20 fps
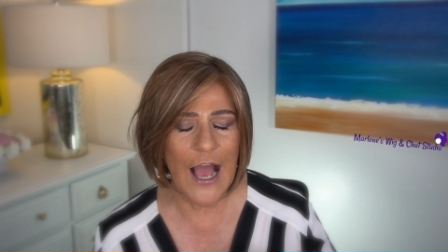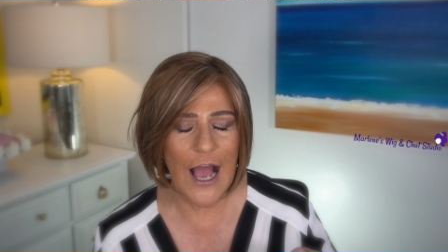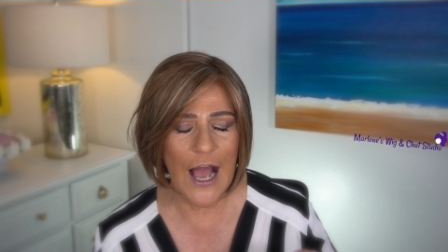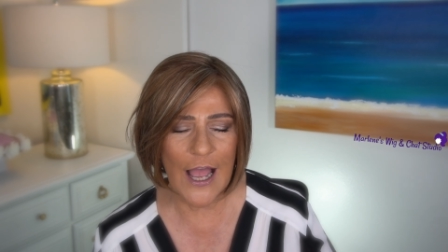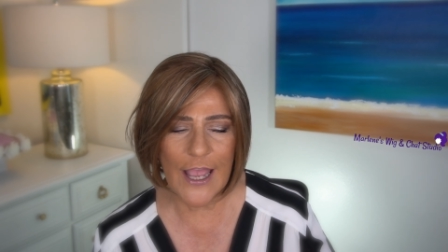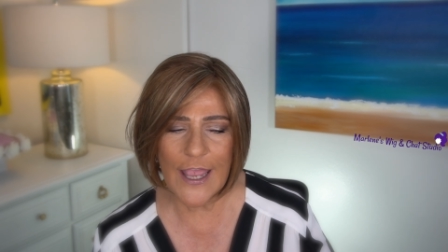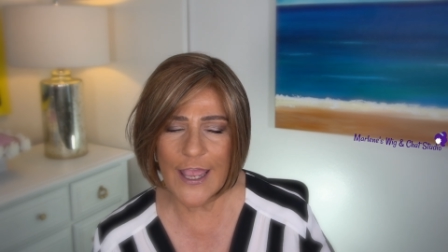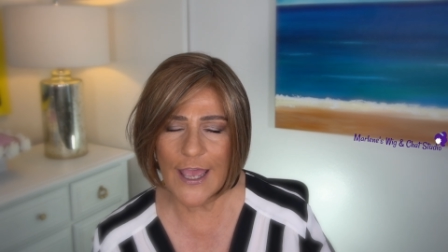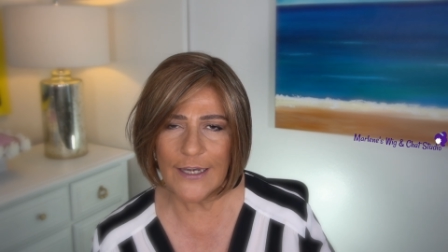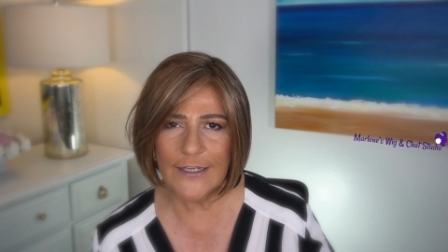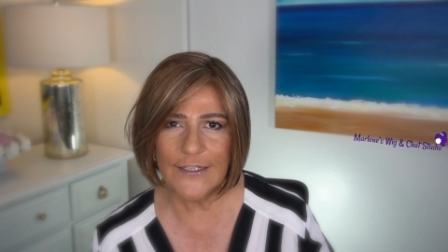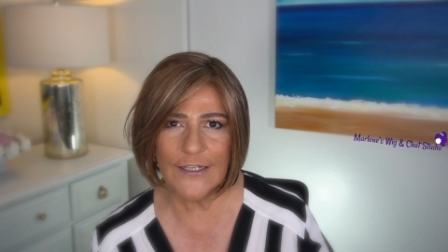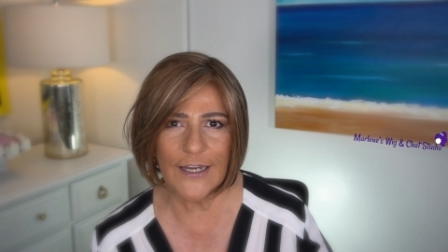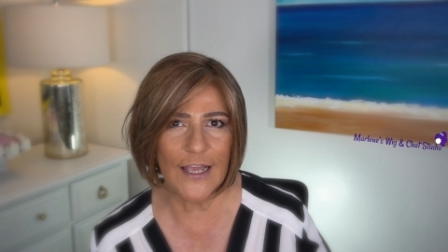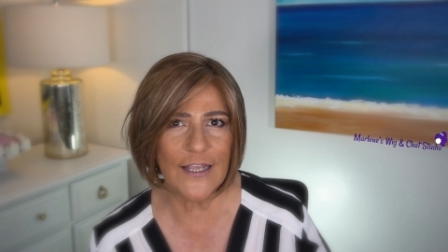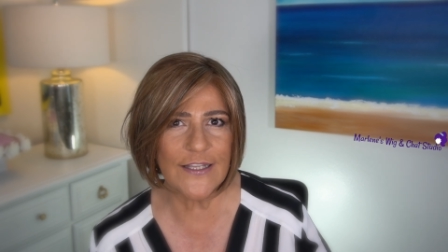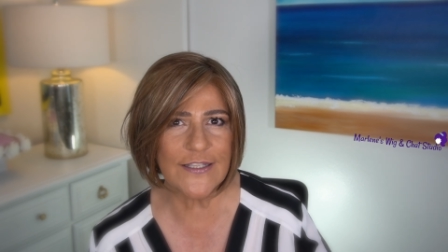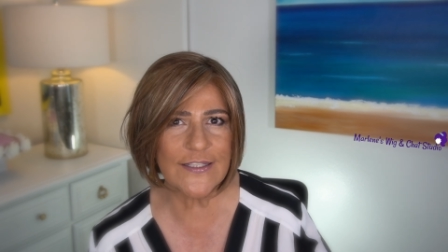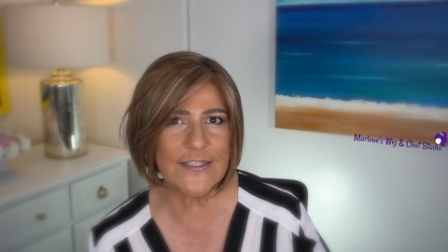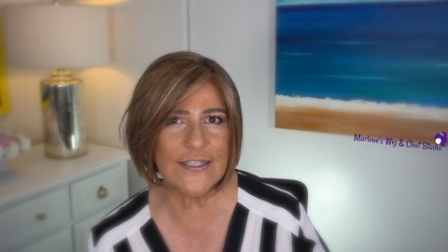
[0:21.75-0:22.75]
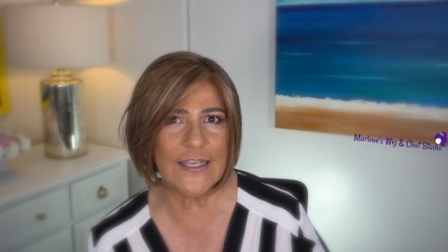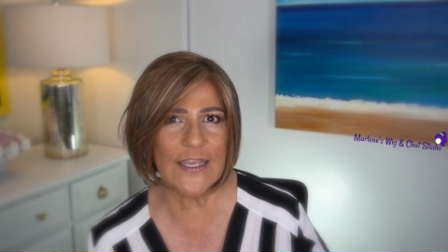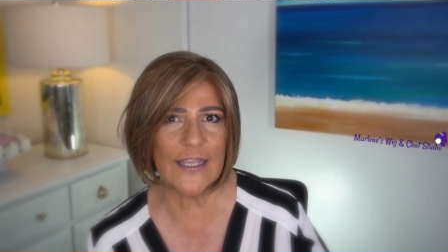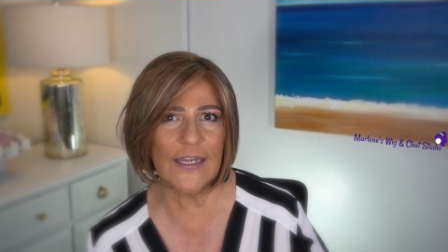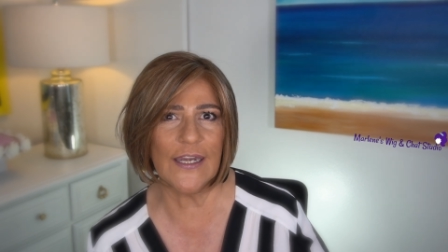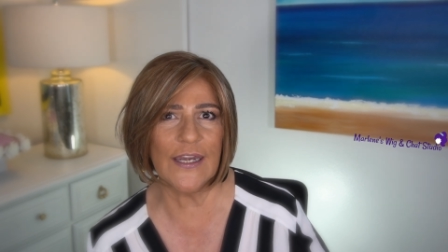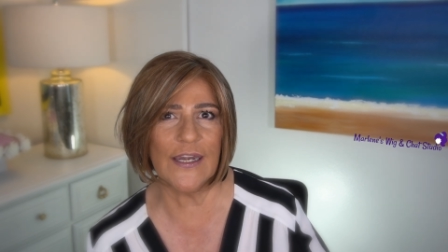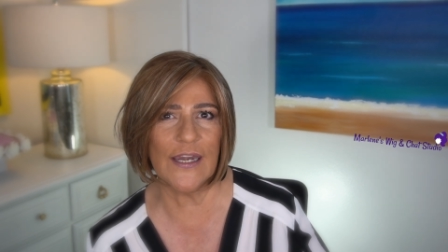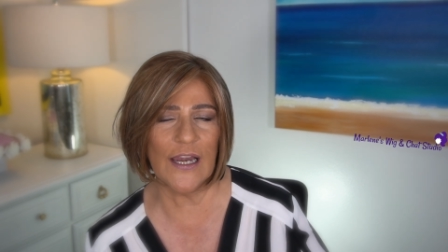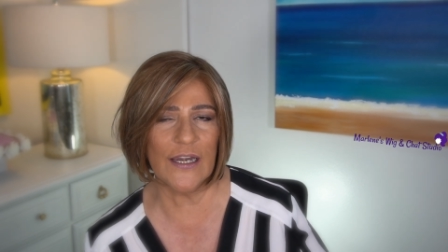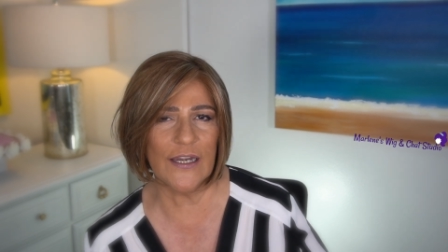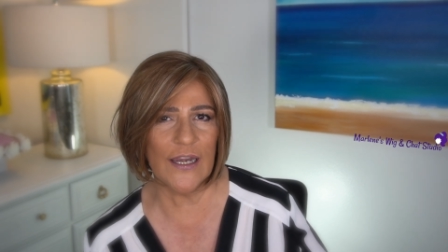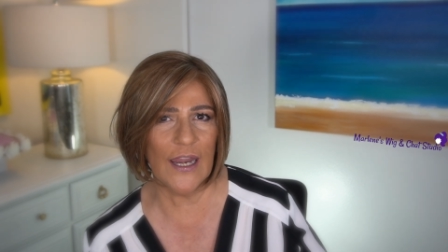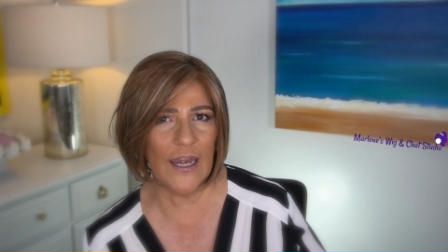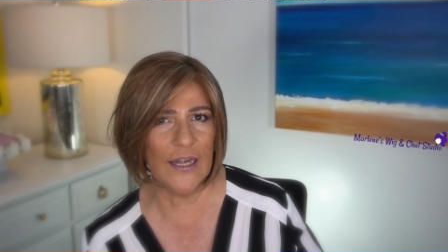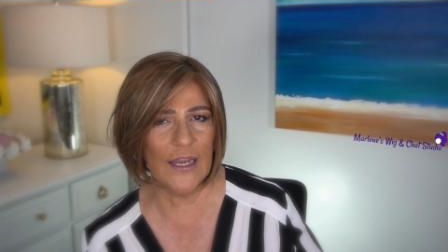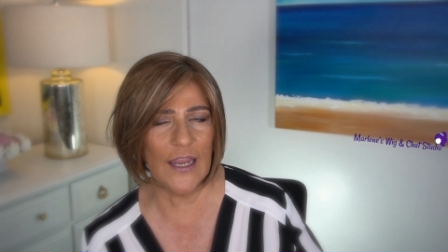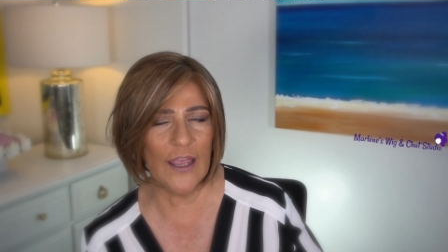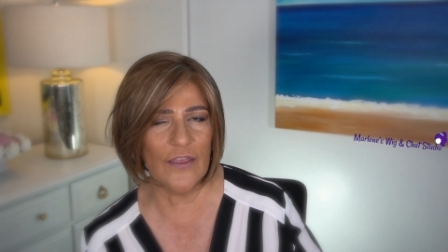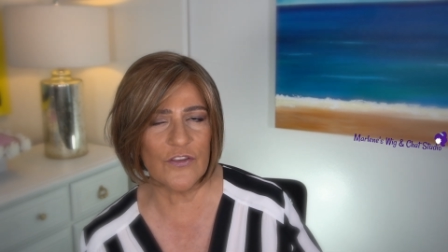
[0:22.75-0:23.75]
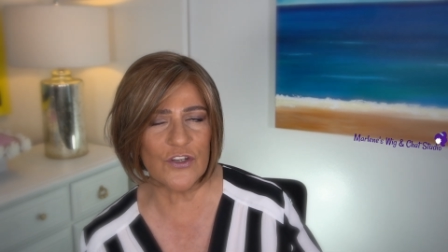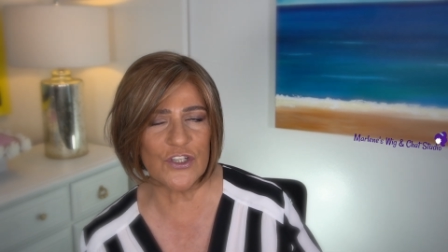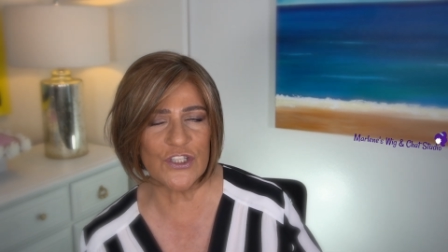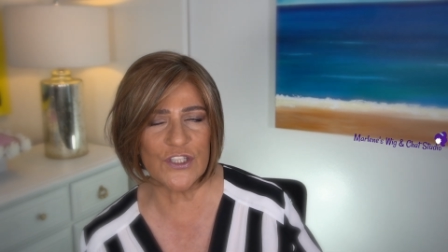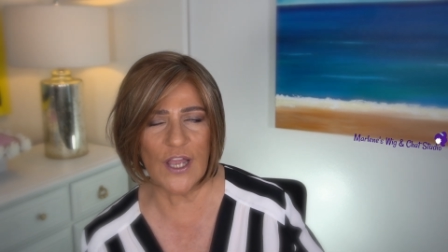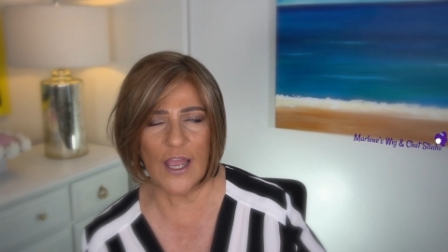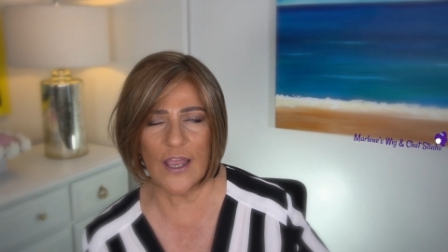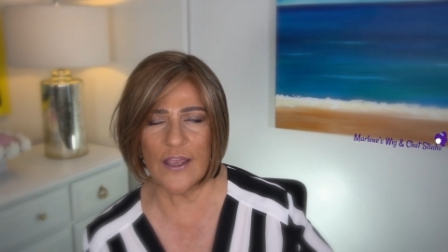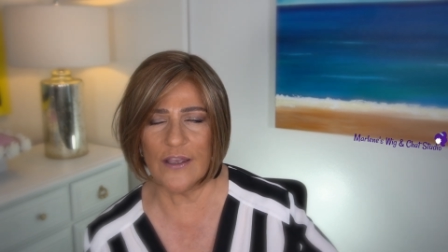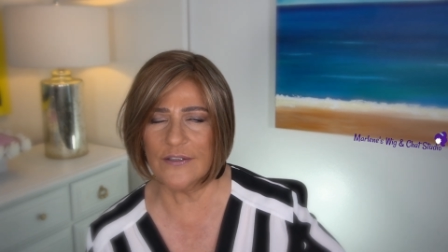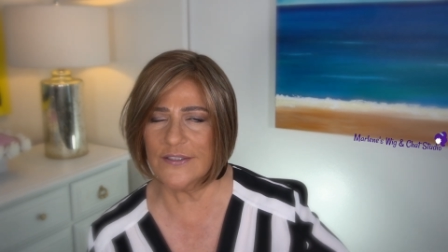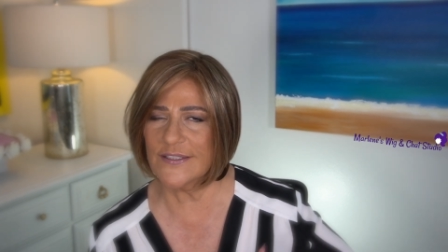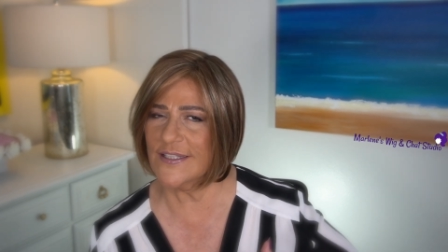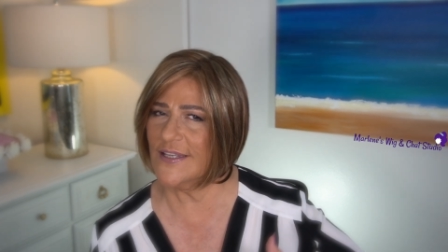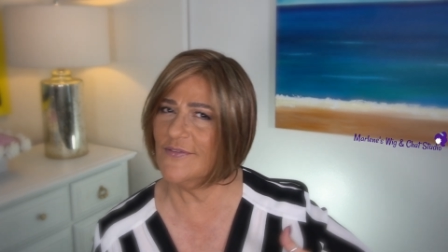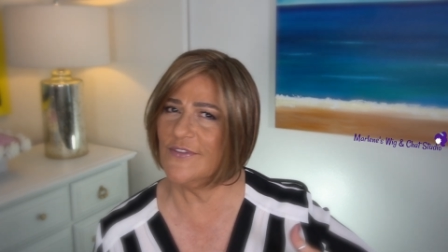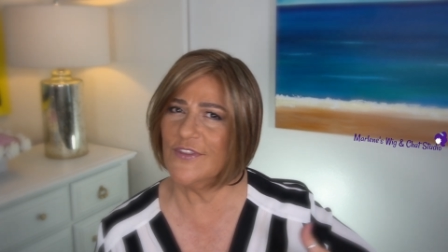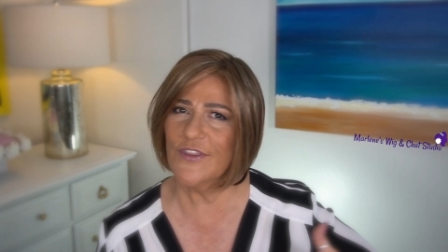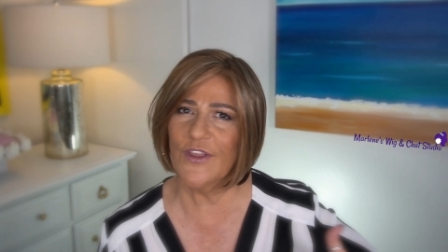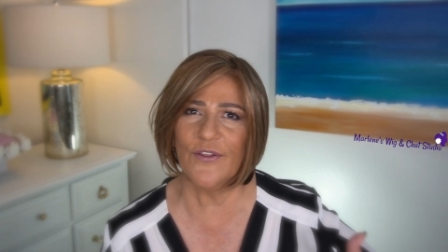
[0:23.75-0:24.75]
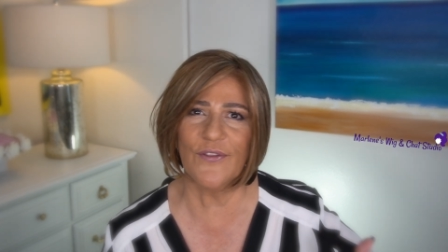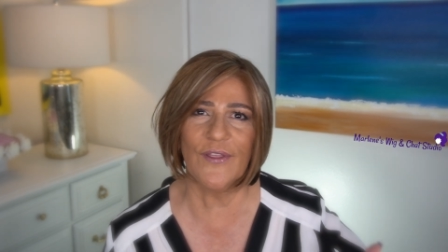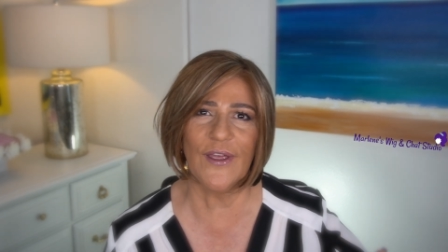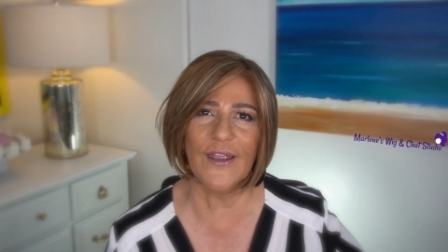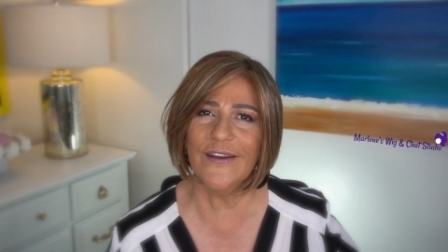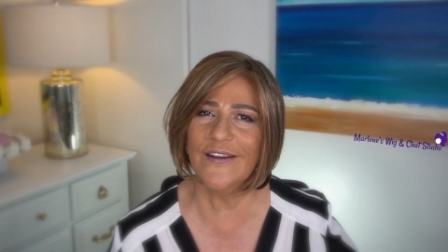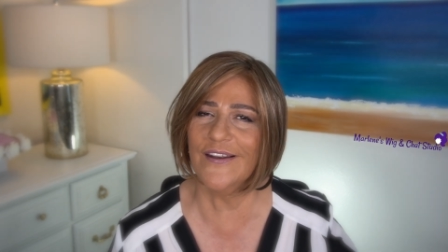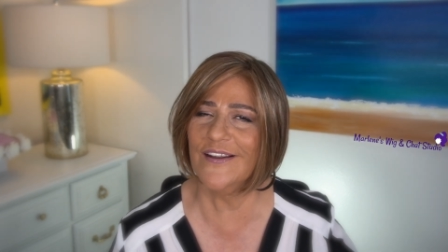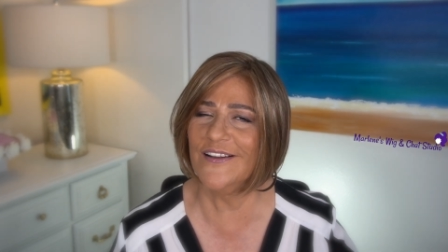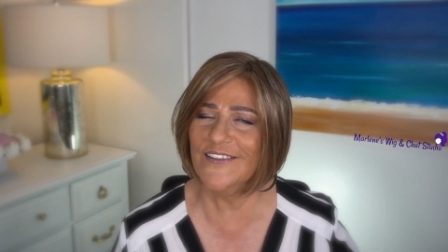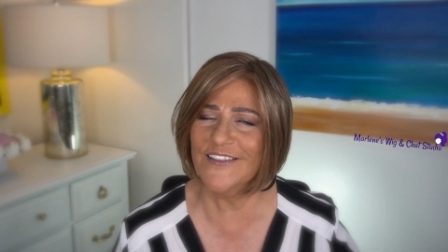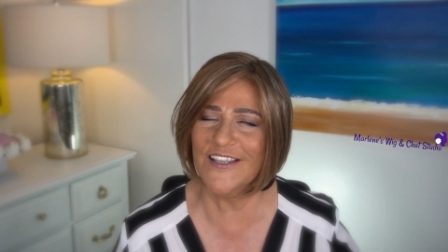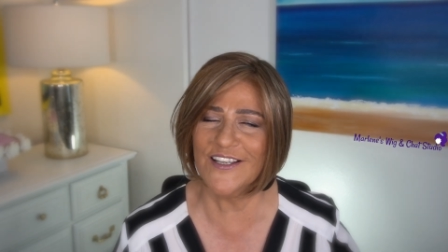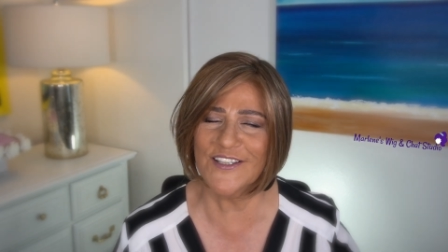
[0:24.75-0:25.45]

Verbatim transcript: I had not seen it on any other styles, even though that